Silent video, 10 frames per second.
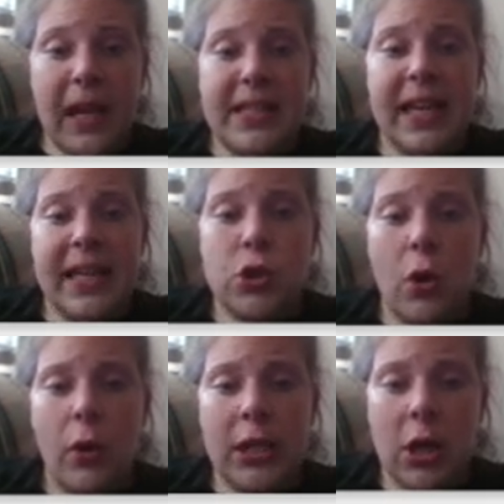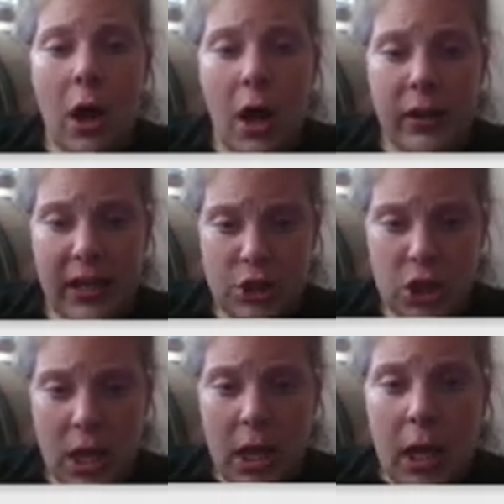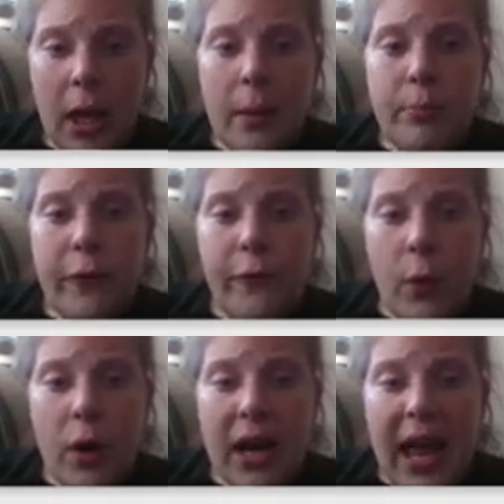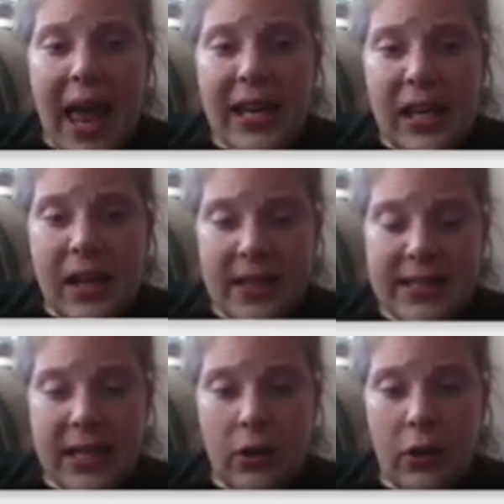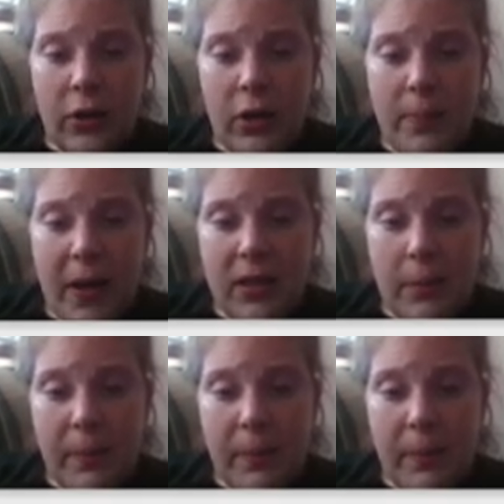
It takes going to college before any of us can learn about the